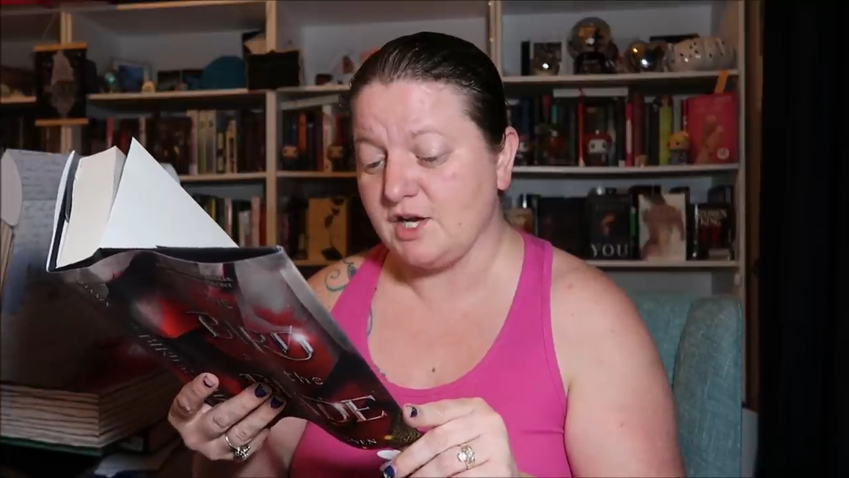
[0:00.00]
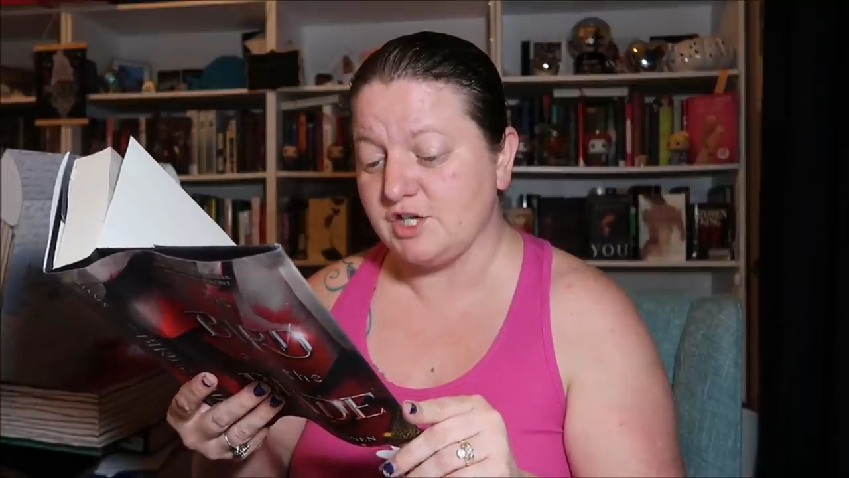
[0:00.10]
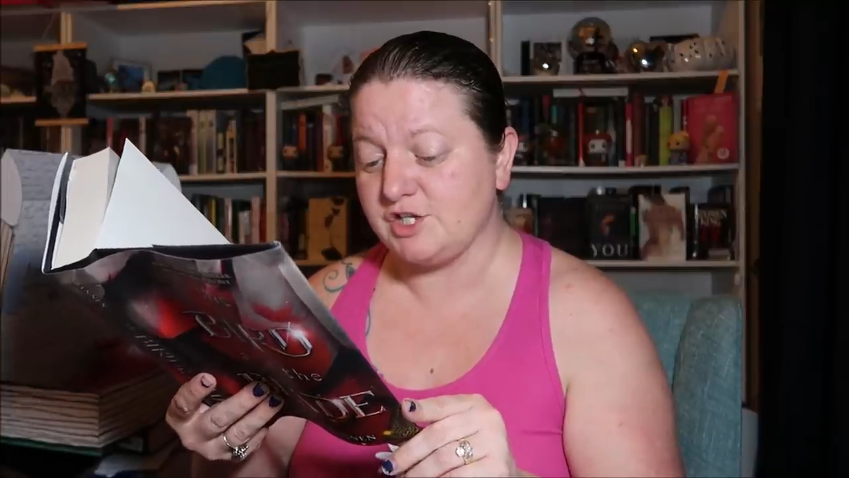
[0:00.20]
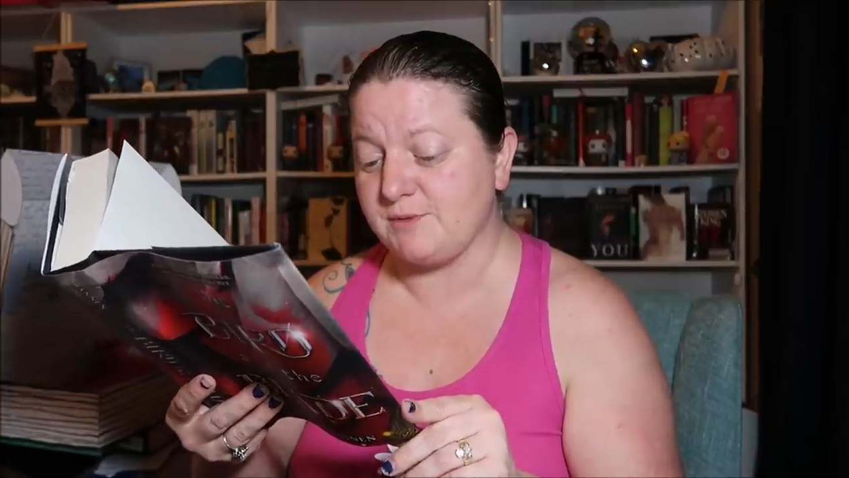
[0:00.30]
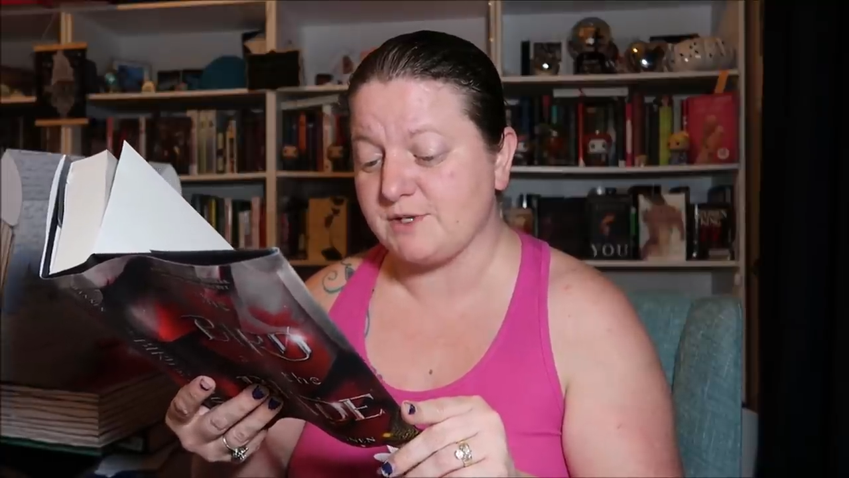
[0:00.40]

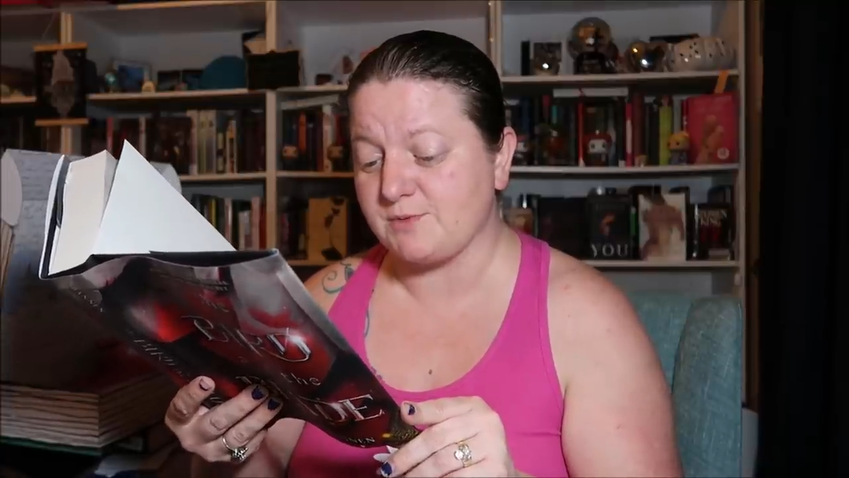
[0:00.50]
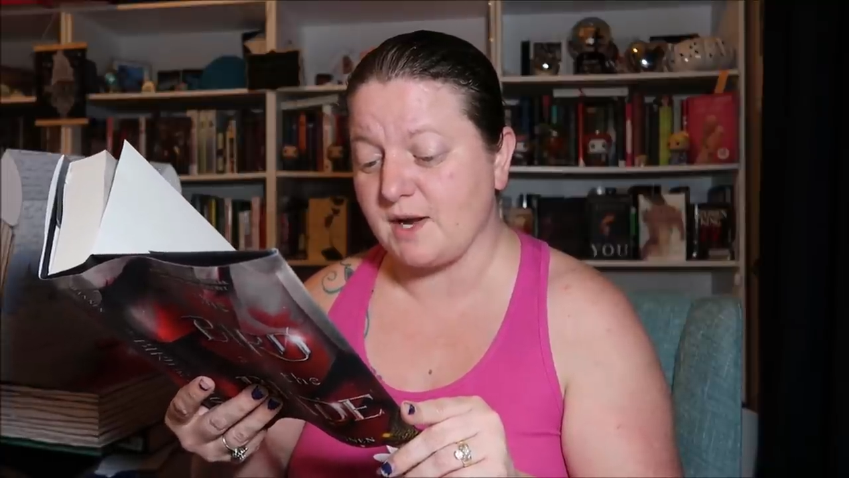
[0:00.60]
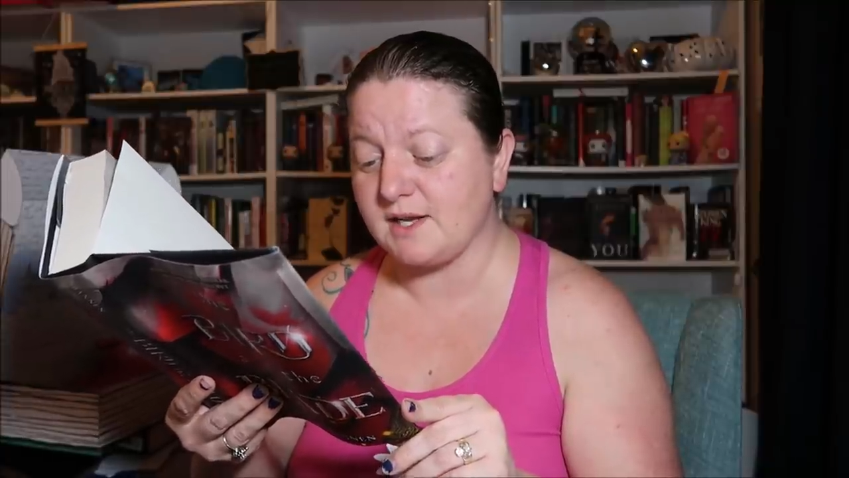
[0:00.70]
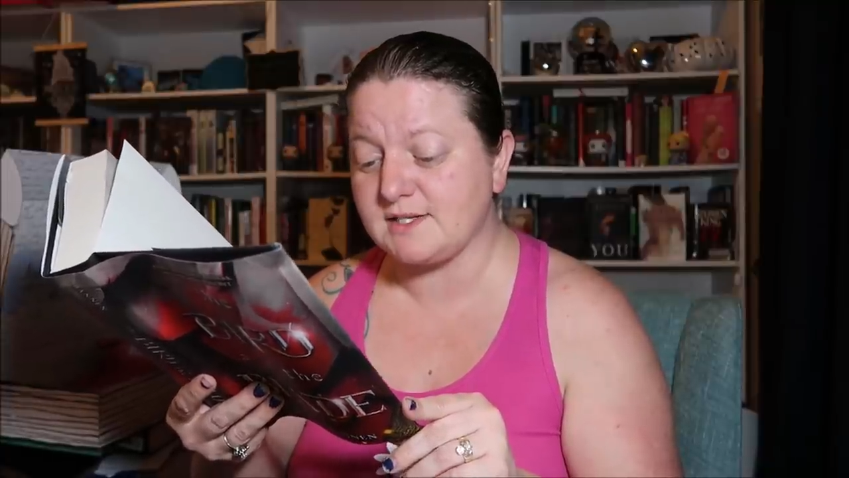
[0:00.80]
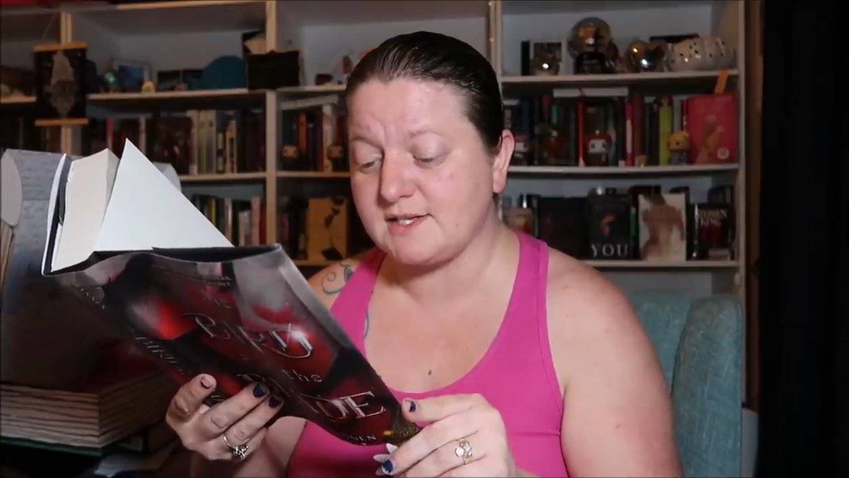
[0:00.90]
she must
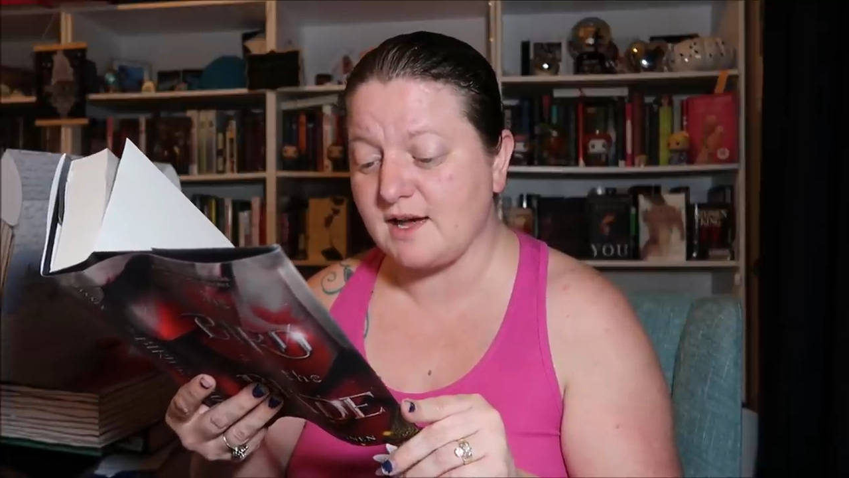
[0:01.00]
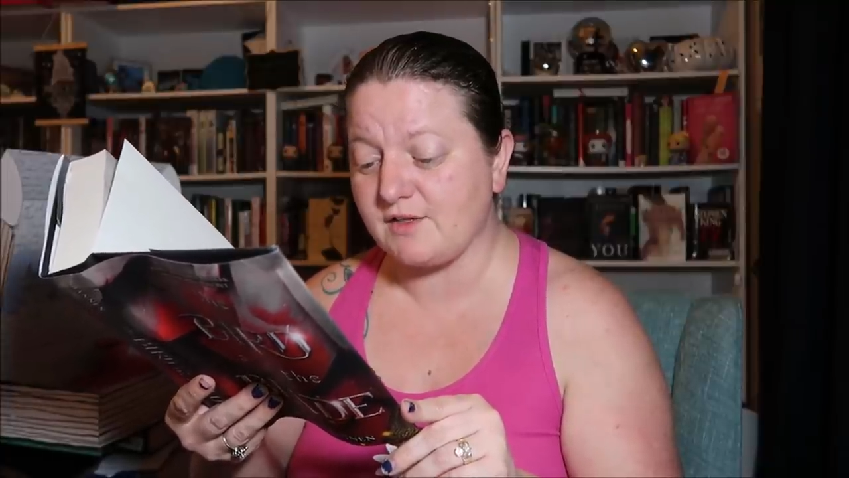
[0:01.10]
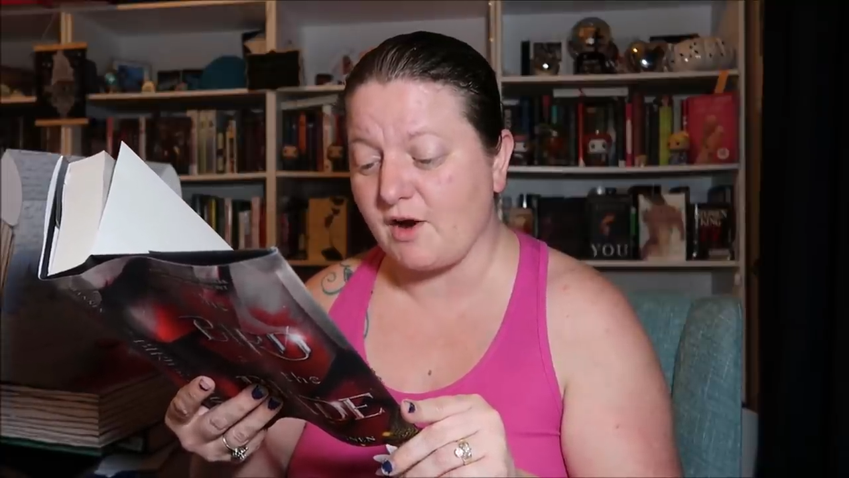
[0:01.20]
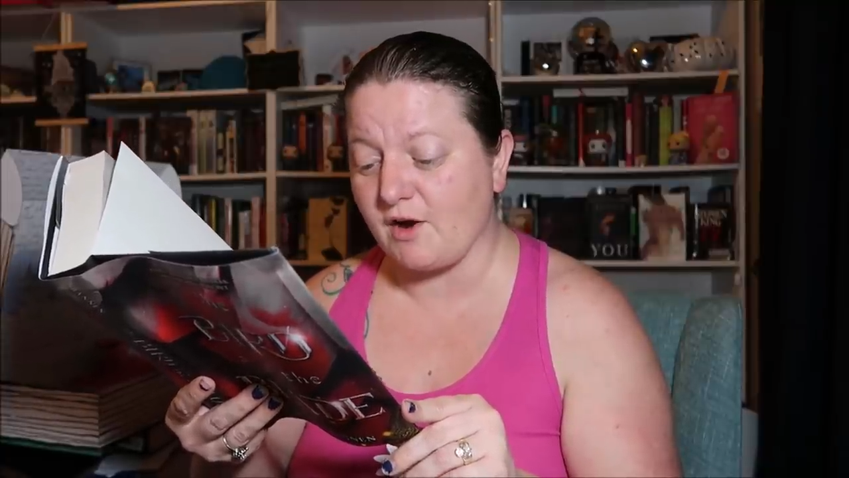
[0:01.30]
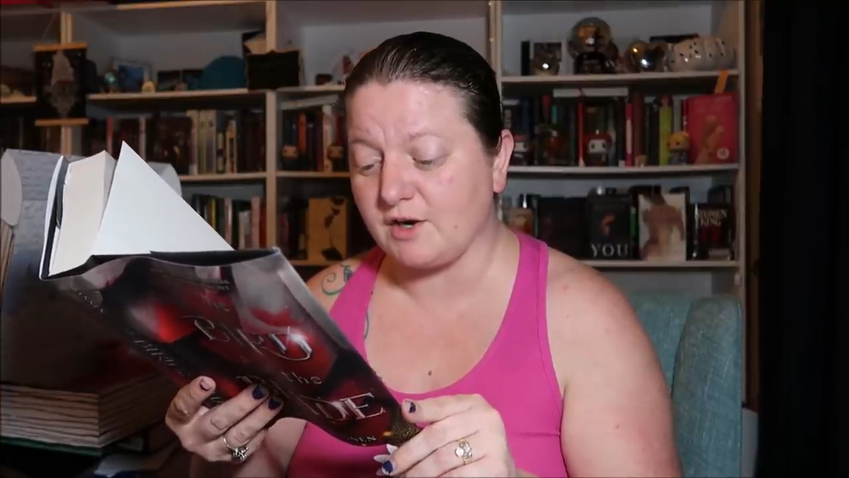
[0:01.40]
reconcile
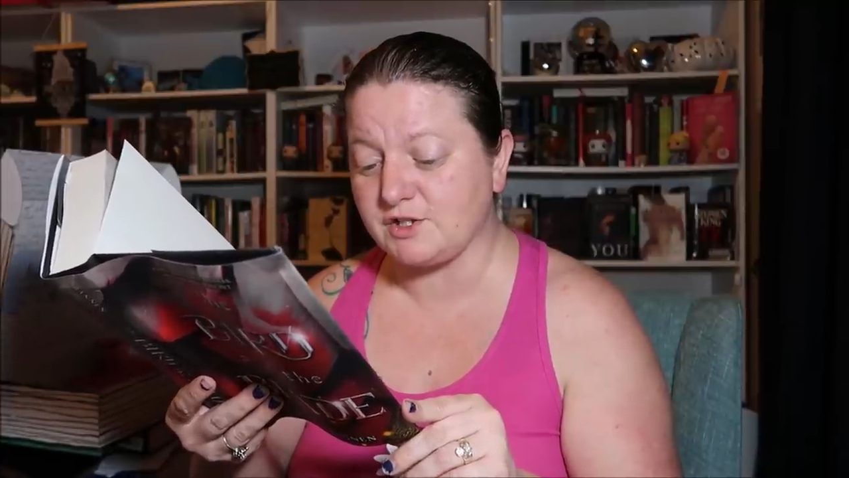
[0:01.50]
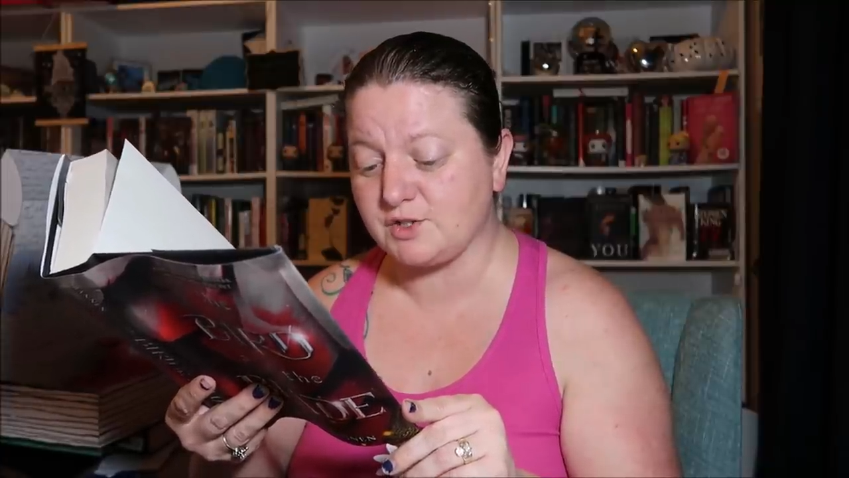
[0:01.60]
the hard